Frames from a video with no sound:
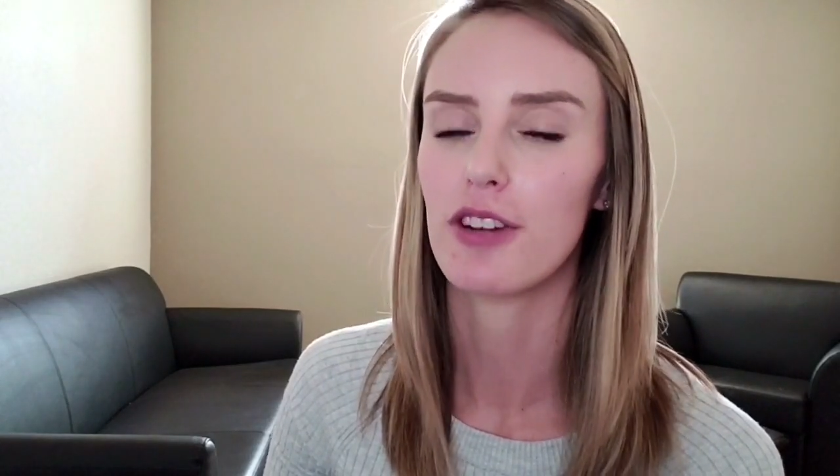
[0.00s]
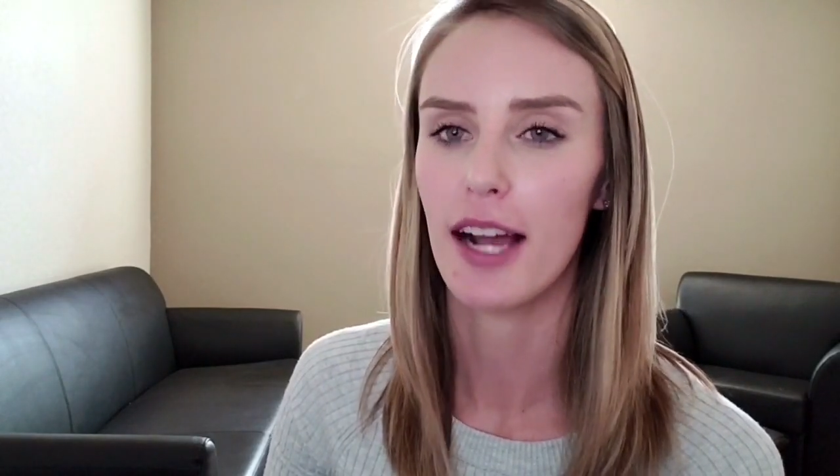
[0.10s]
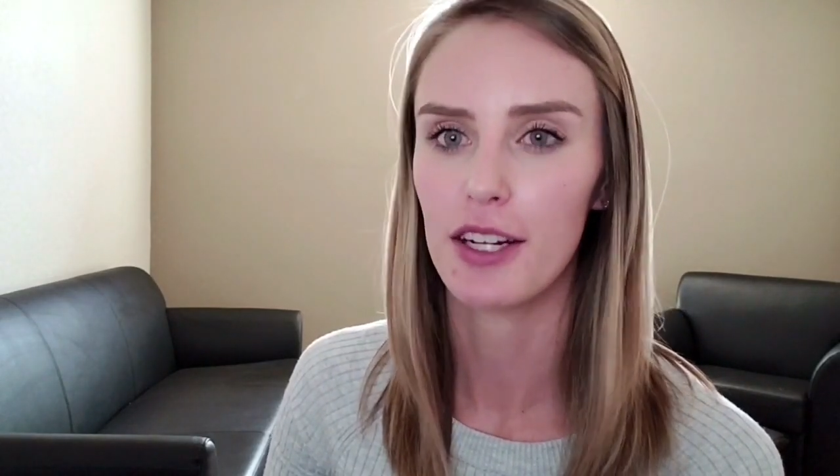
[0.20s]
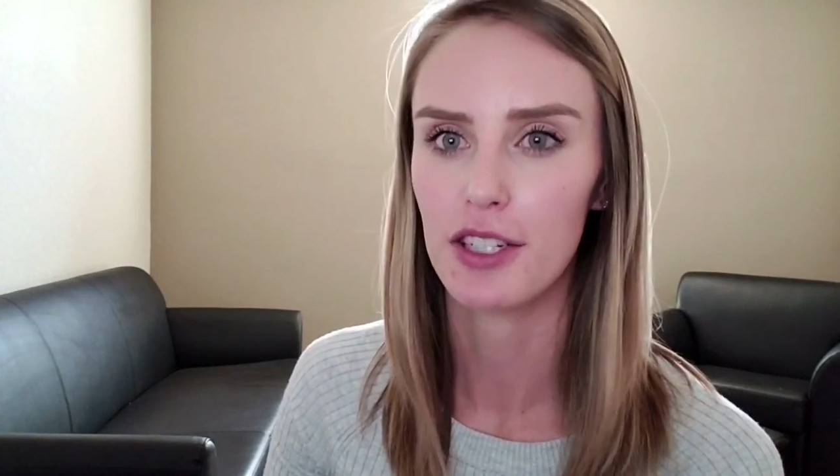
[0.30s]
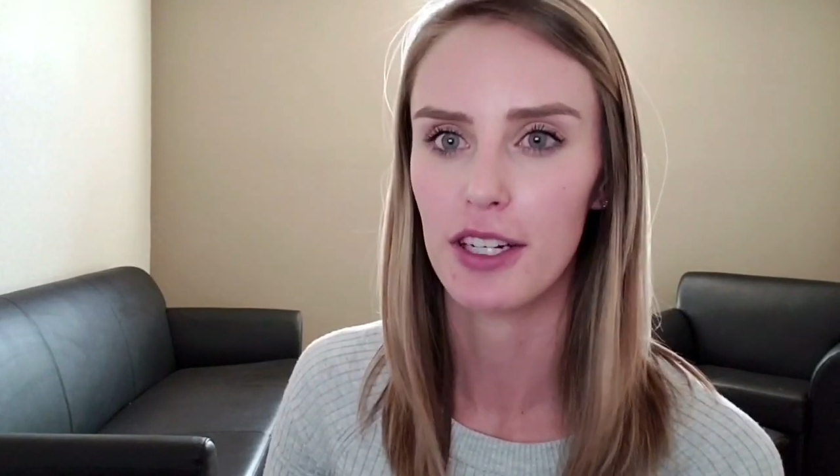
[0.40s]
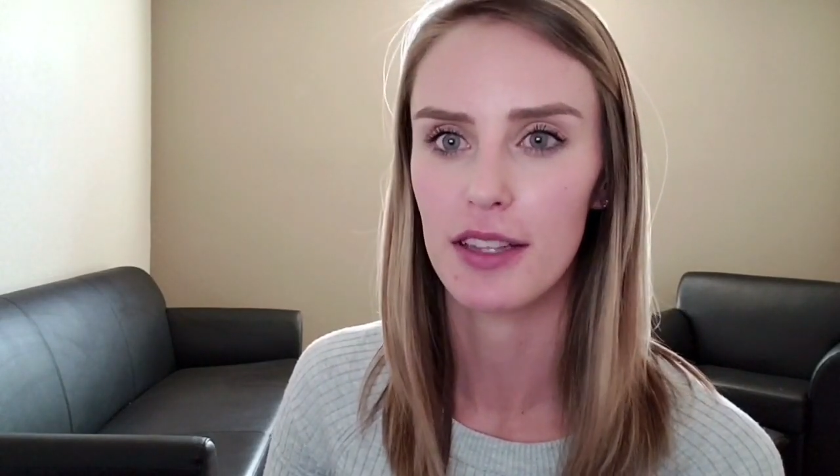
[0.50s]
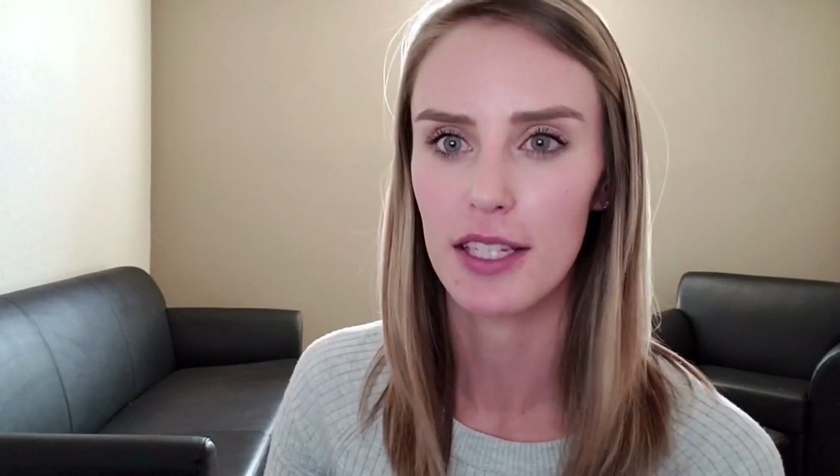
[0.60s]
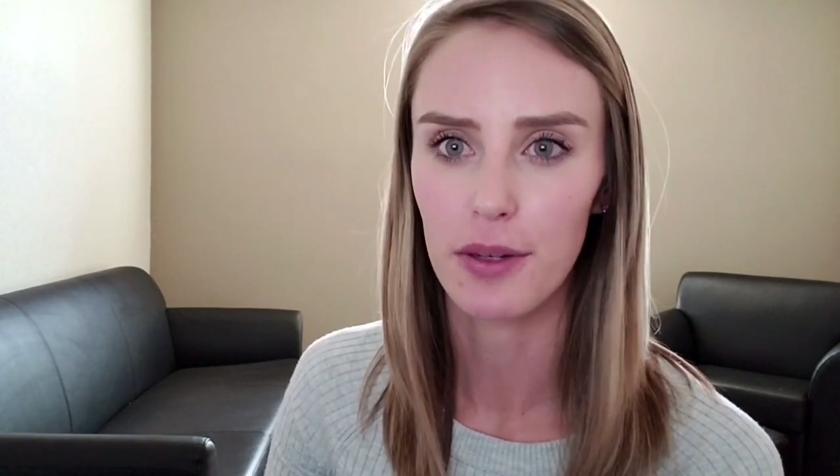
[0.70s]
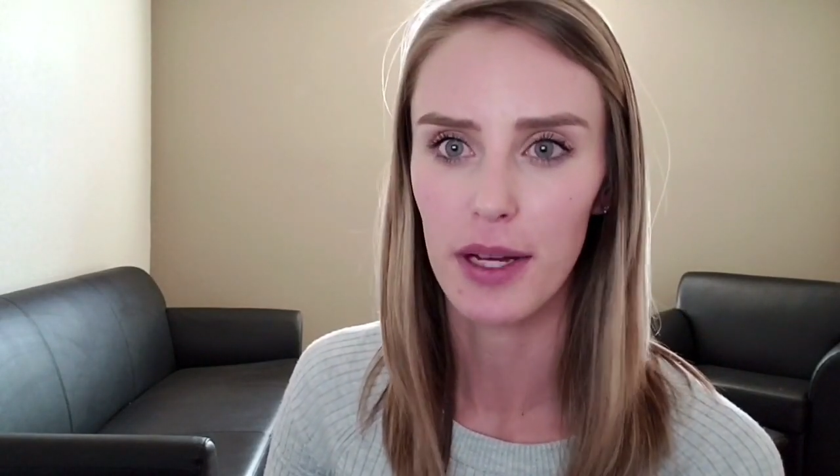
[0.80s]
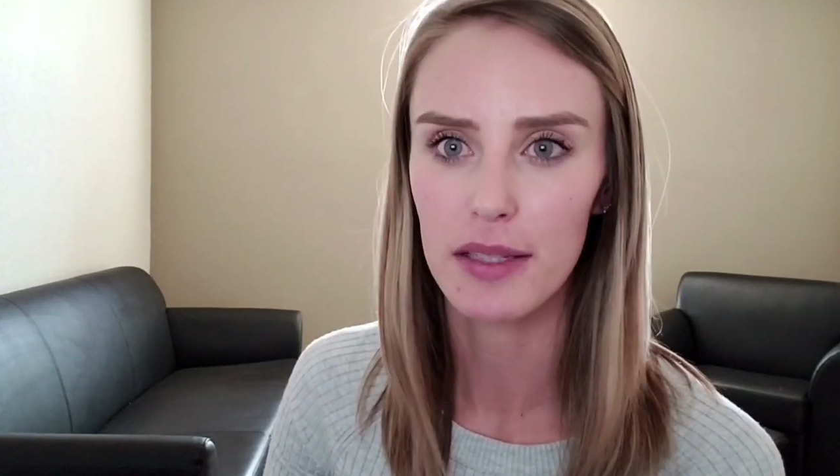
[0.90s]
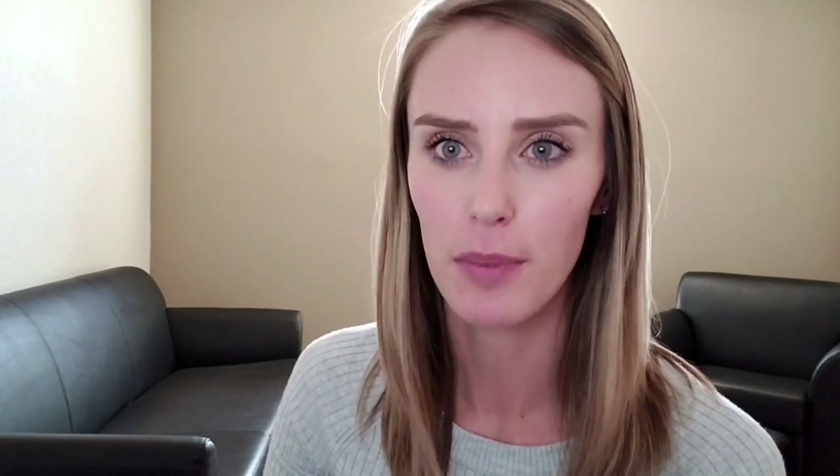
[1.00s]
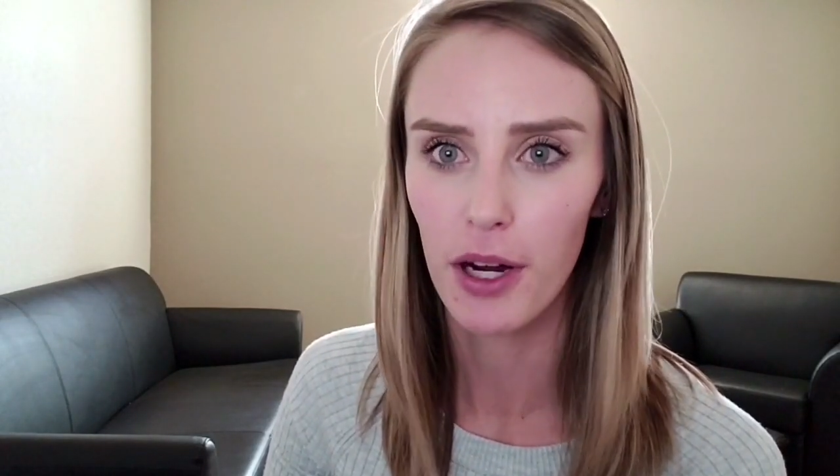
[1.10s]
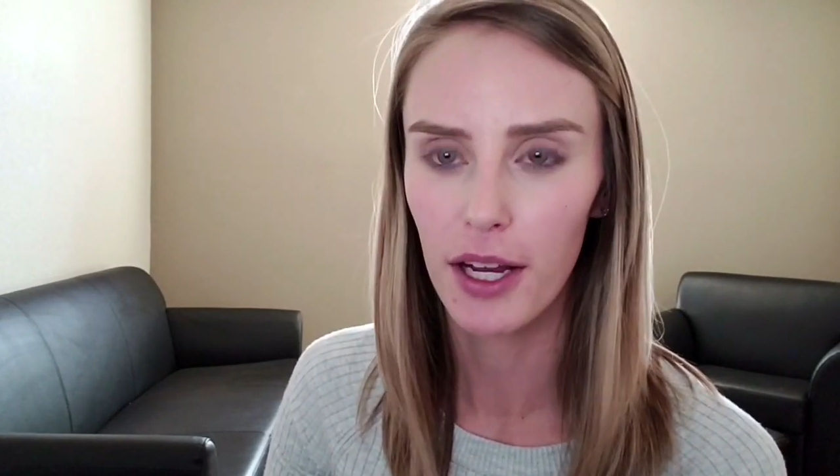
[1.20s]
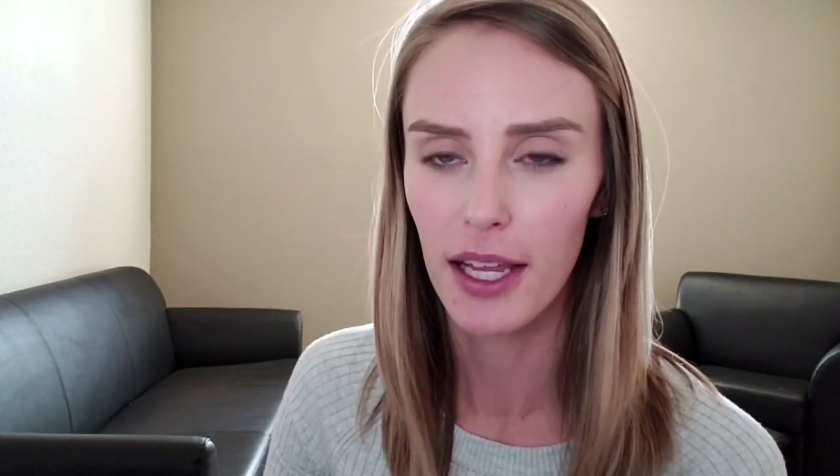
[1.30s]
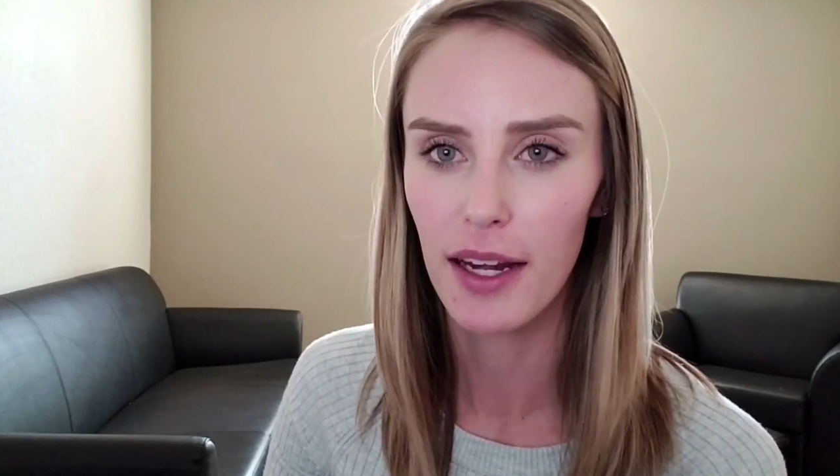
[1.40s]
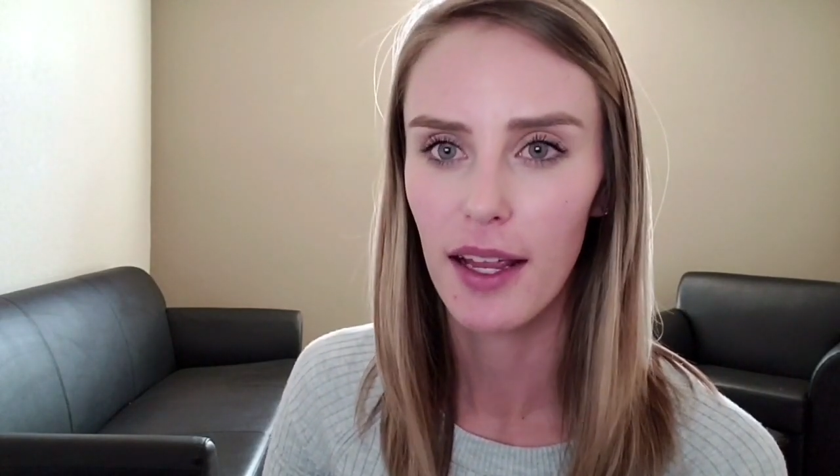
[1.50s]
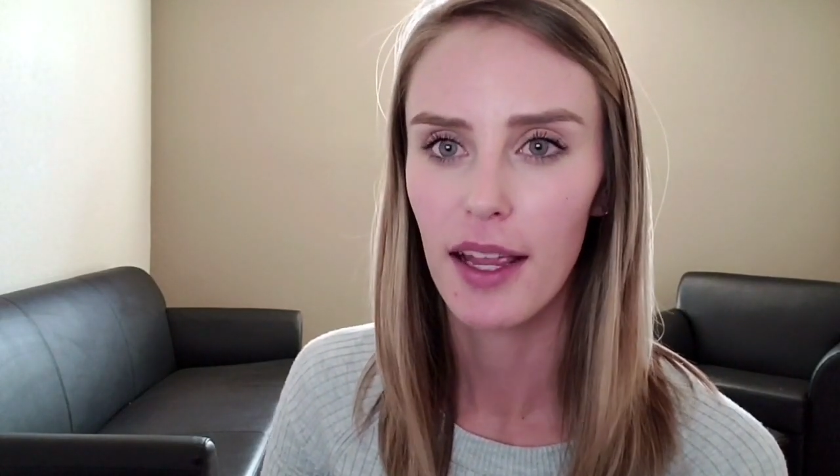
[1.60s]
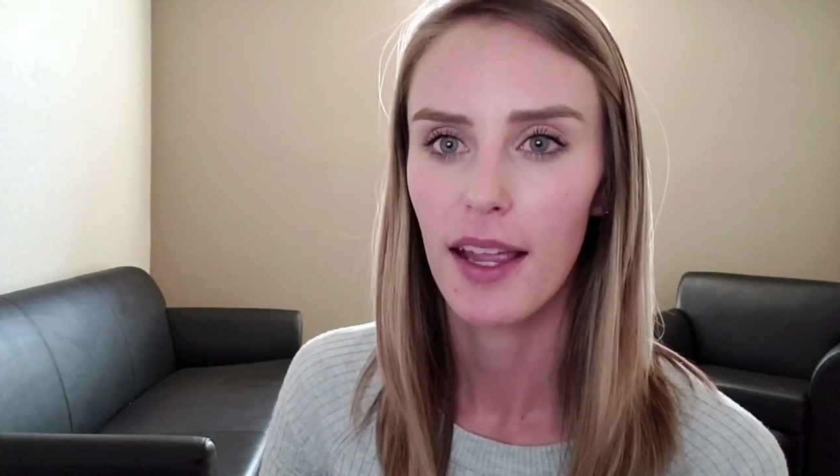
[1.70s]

traction in the US market,